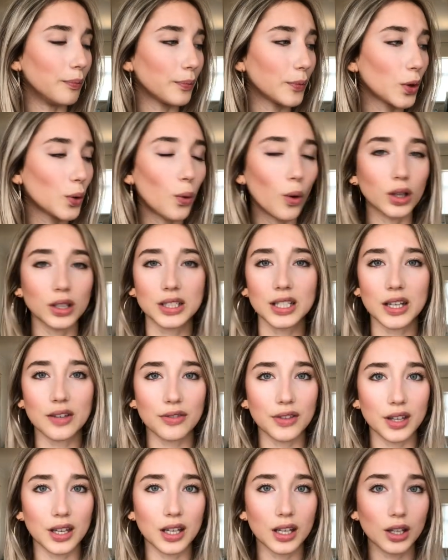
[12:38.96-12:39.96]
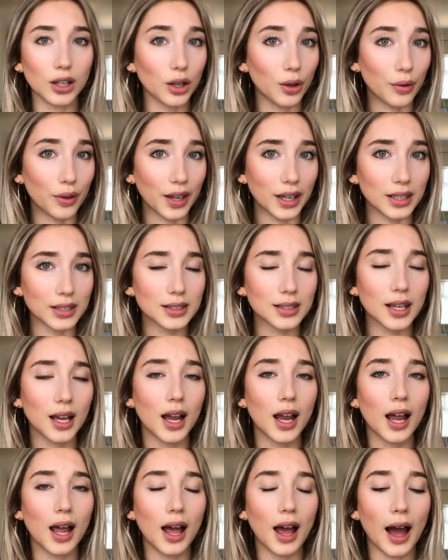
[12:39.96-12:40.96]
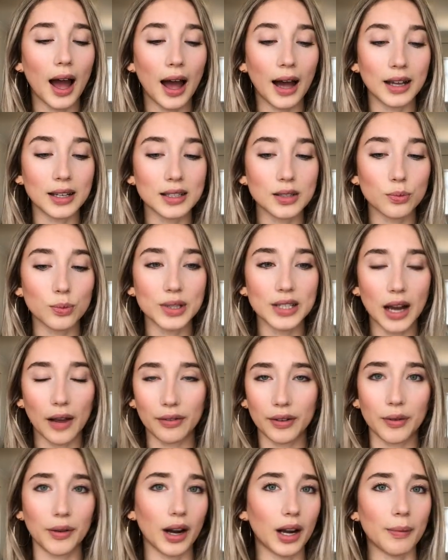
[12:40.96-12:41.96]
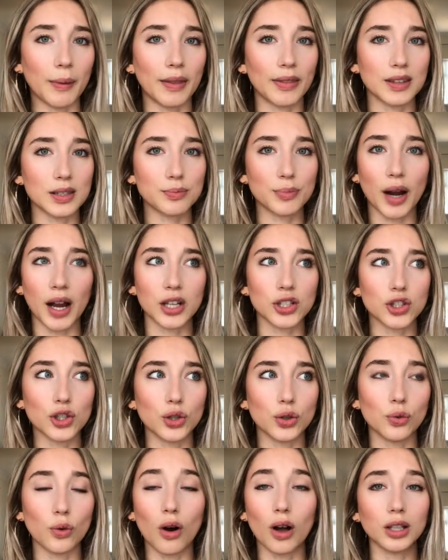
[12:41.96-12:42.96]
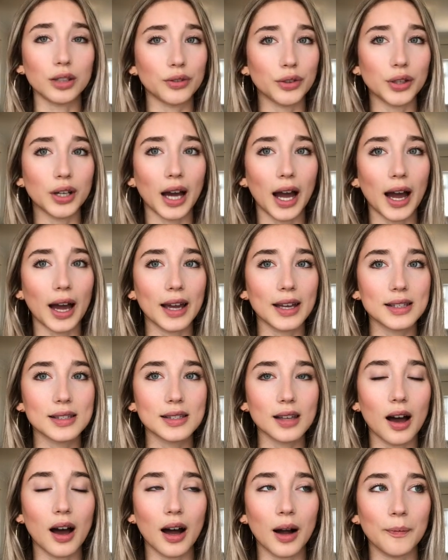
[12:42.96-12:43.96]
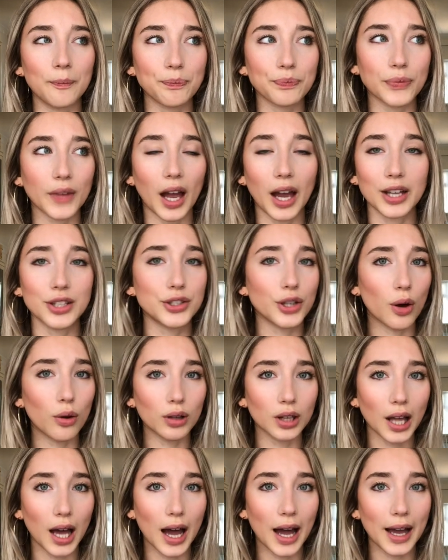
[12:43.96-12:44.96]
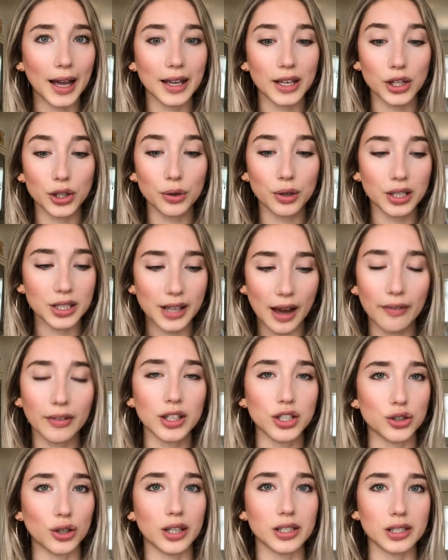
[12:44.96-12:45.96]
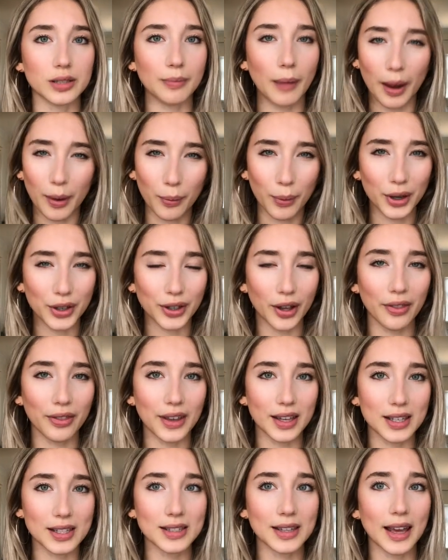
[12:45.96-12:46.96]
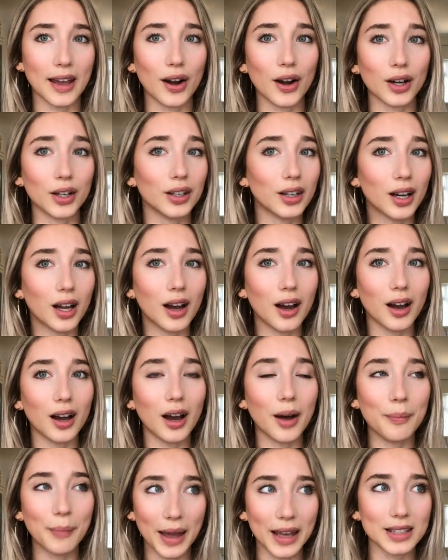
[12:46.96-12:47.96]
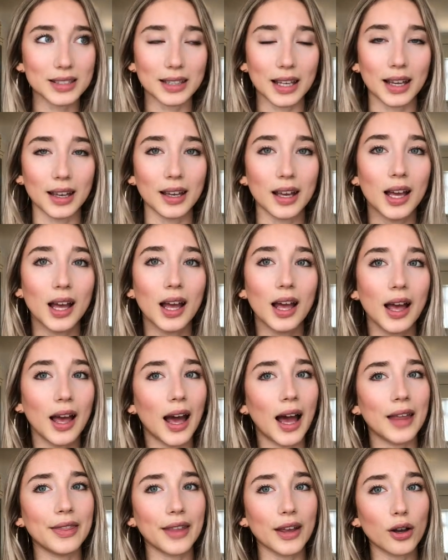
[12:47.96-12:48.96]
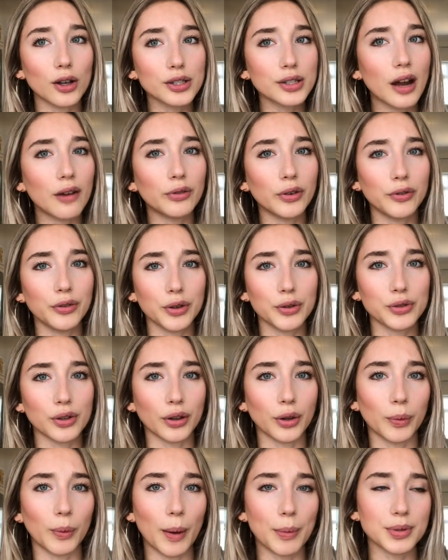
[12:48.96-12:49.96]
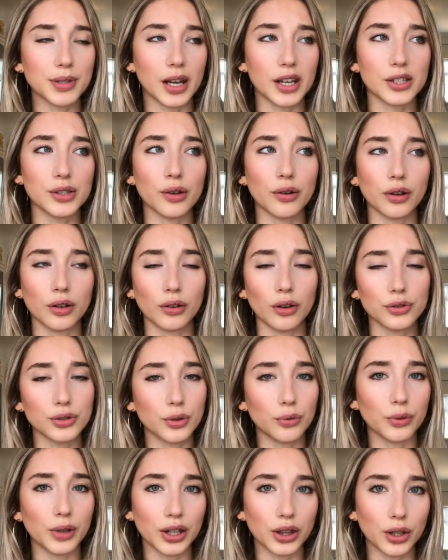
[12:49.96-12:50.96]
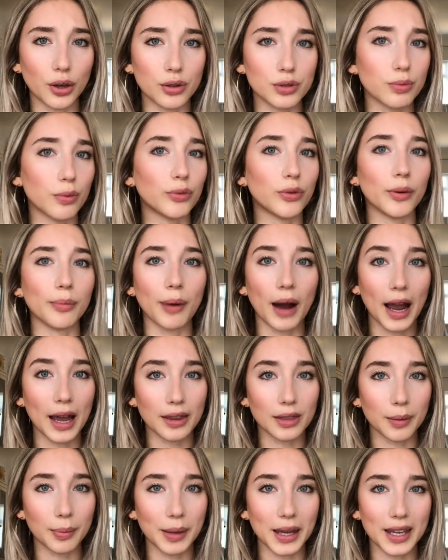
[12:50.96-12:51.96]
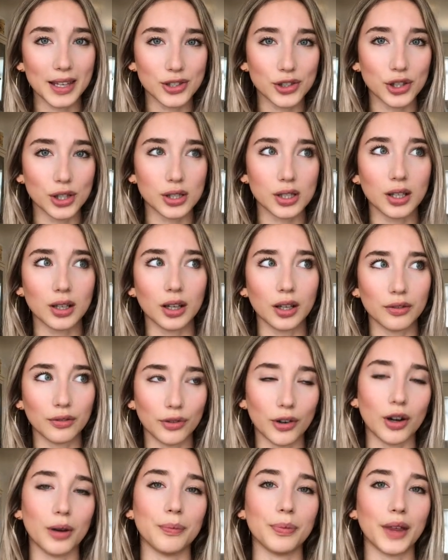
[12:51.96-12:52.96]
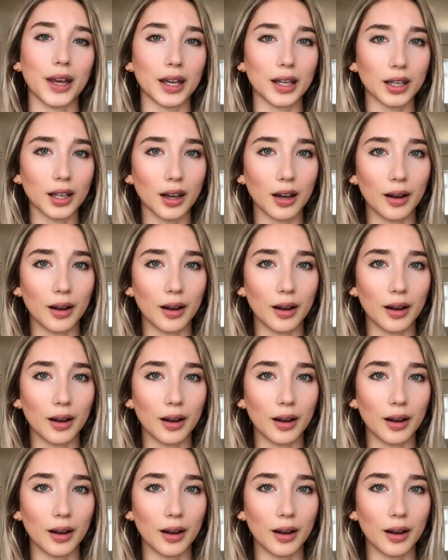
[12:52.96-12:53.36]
quality of the clothings, and would definitely recommend this brand to all of you guys. I don't lie, you can definitely trust my word on this. They are amazing, and they also have reviews on their website, so you can also read those before buying the piece, just to confirm that